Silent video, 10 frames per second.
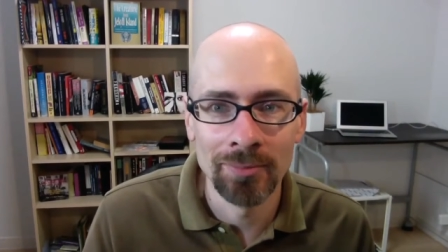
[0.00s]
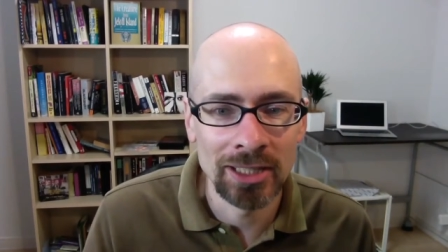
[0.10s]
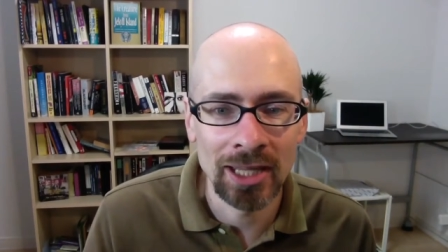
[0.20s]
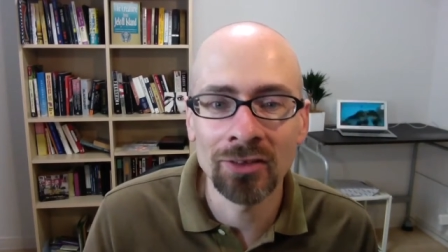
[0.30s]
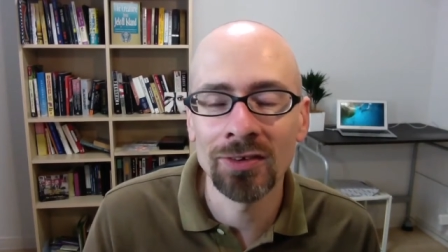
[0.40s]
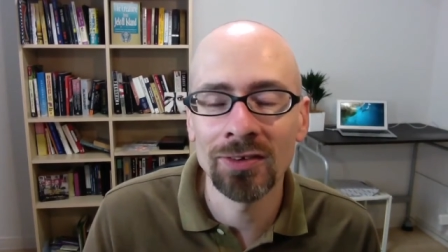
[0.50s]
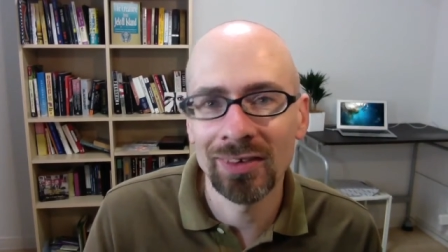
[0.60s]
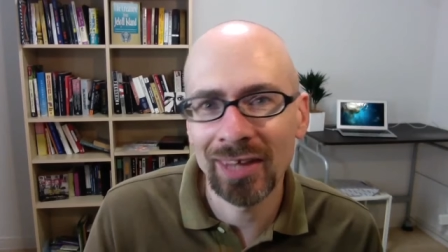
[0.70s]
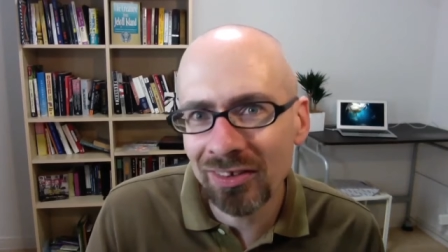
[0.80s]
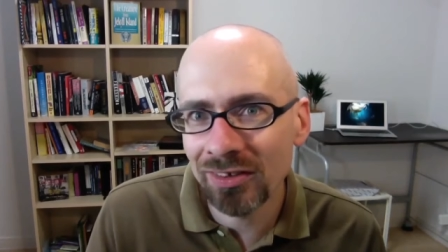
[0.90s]
I mean,
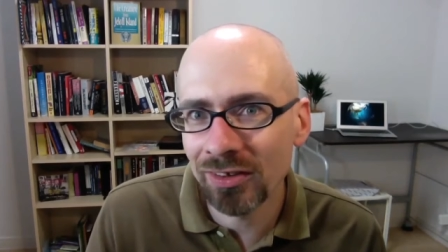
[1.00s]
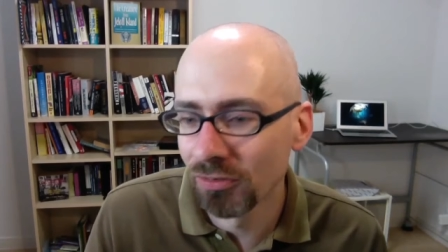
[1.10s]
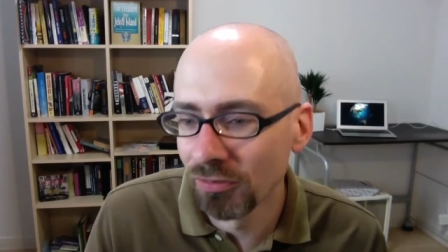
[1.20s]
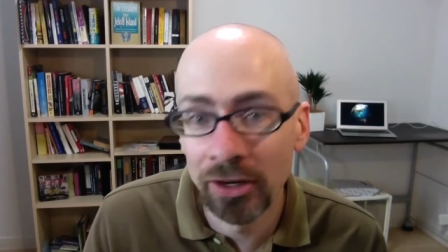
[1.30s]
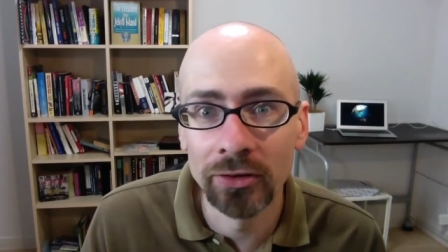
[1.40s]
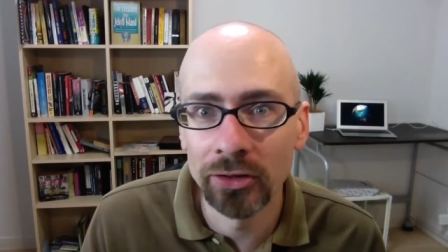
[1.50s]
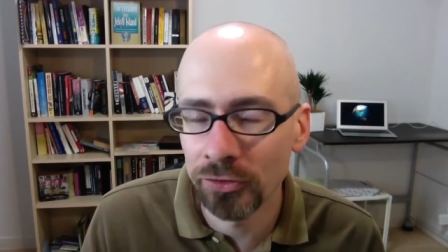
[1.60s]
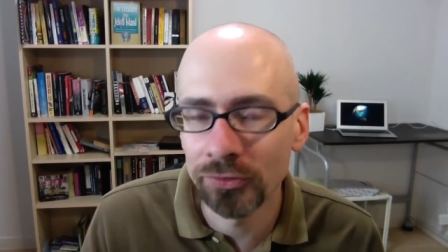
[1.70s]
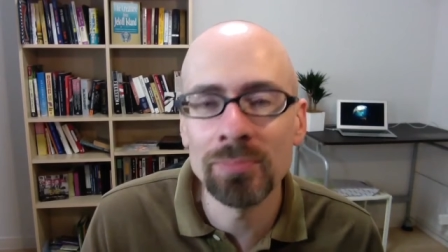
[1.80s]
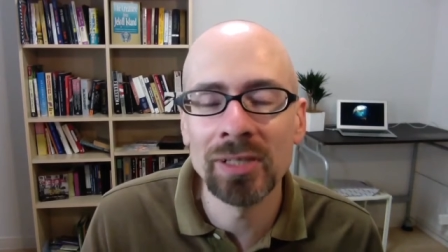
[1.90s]
that's that's a, another
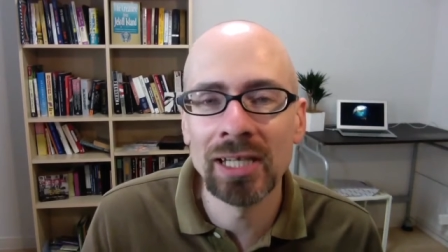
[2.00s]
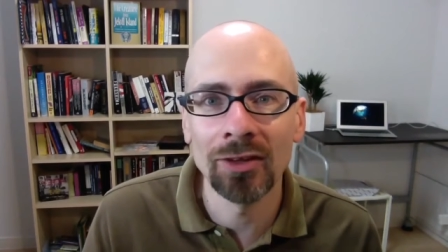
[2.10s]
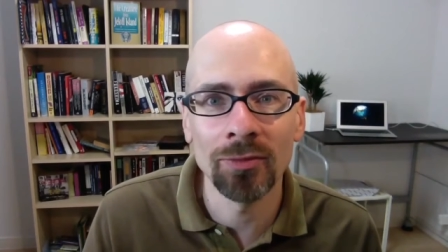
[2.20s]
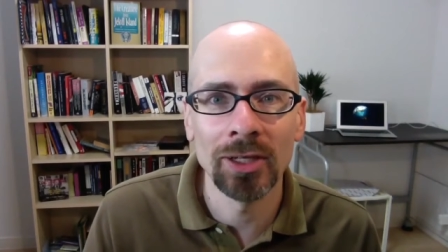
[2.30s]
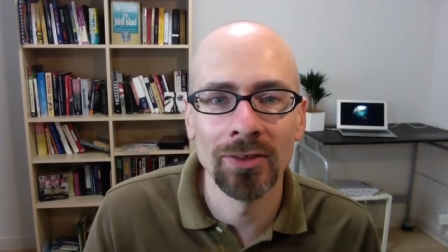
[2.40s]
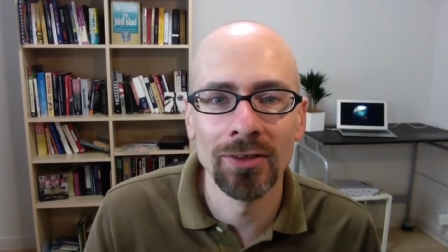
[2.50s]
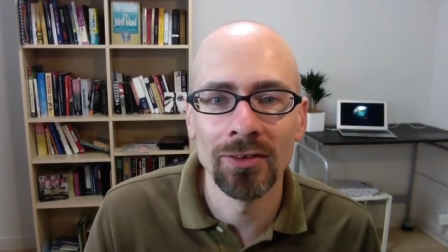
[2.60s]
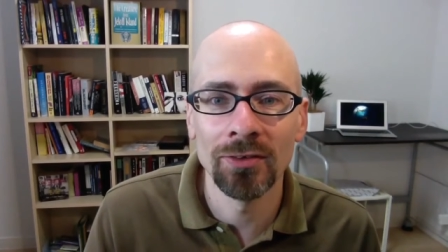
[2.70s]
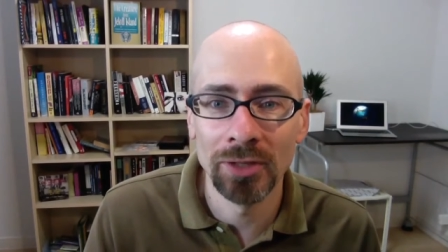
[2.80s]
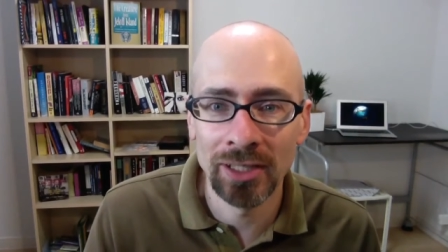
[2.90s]
creepy aspect of
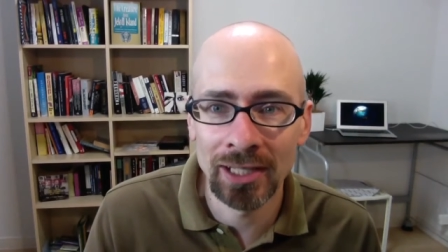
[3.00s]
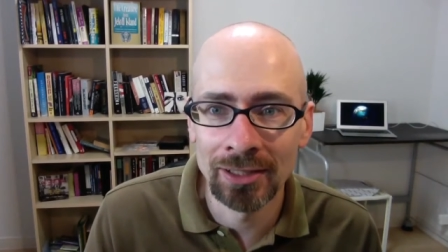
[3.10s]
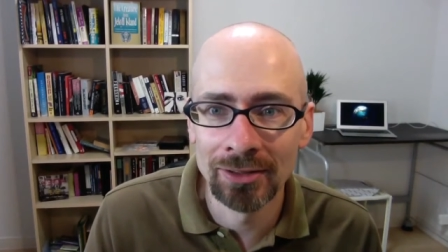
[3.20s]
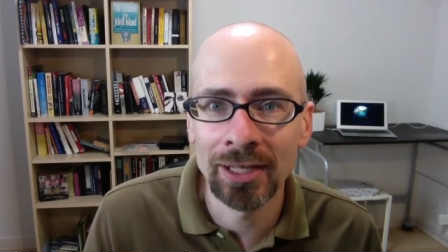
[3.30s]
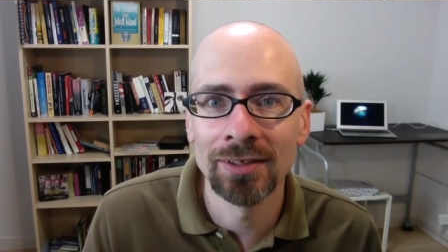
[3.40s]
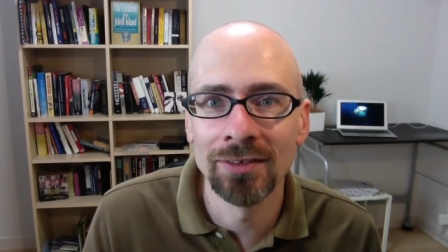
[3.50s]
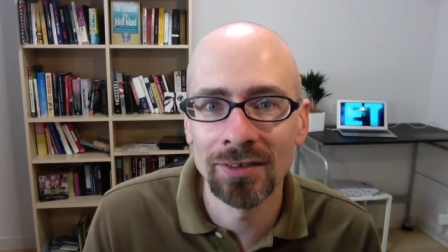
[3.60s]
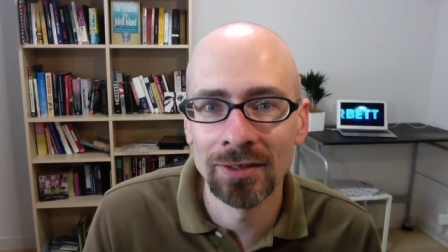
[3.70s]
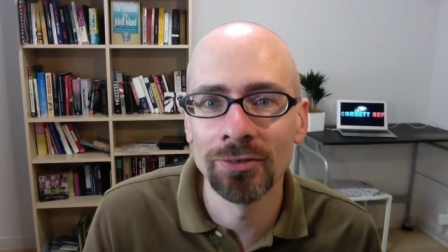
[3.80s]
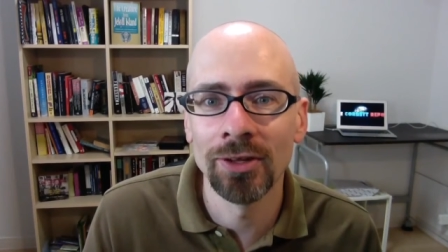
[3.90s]
this. When they collect
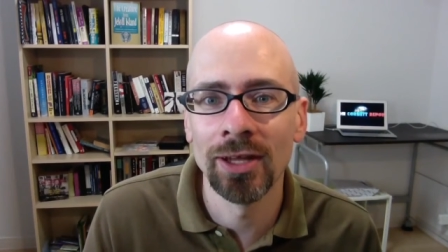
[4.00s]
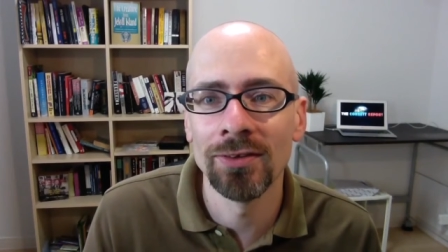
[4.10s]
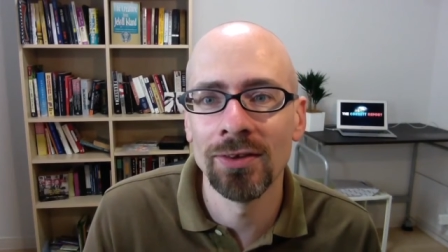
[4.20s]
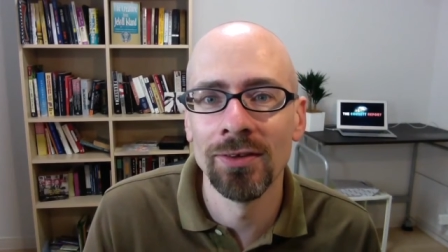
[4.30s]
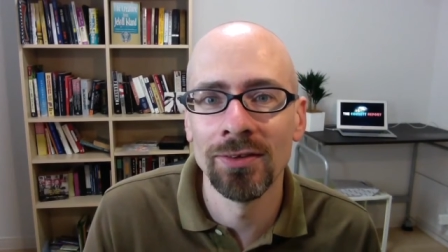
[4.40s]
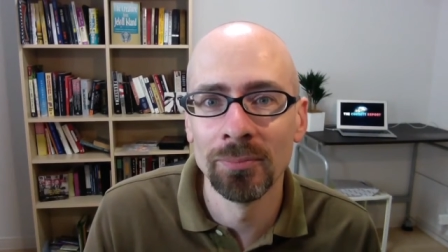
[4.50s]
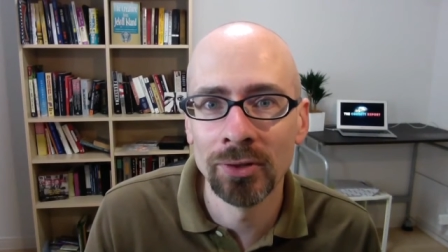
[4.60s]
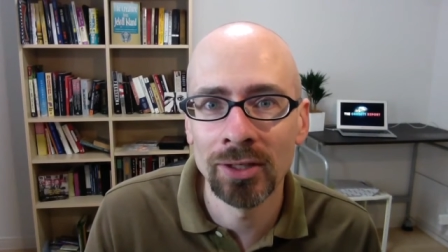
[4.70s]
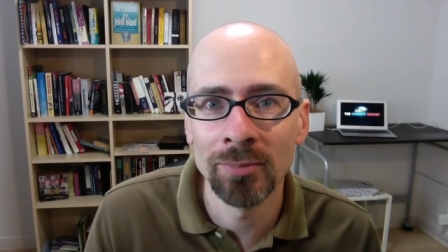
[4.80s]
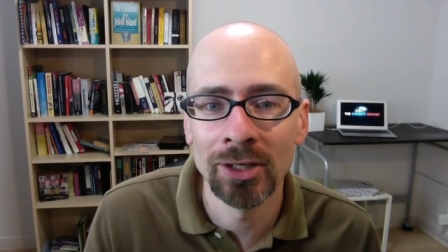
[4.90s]
and centralize this and
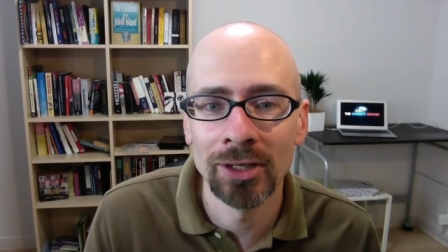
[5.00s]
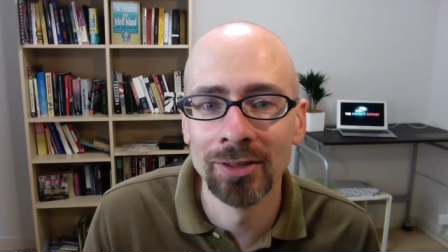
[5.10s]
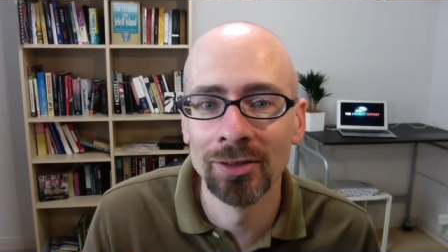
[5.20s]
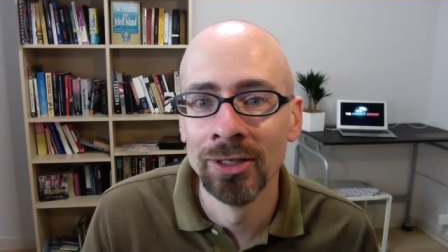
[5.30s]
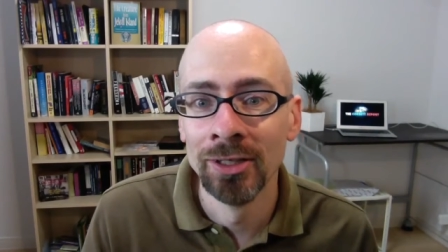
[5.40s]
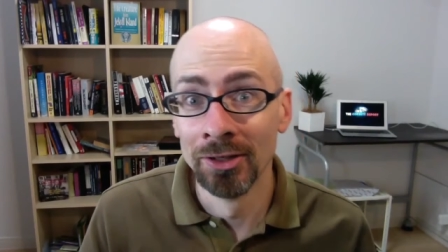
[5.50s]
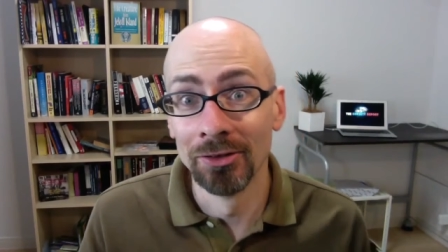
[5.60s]
put it behind